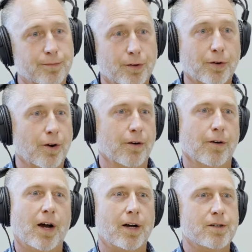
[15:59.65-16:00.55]
third car
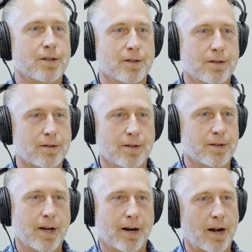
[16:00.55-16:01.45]
garage is not an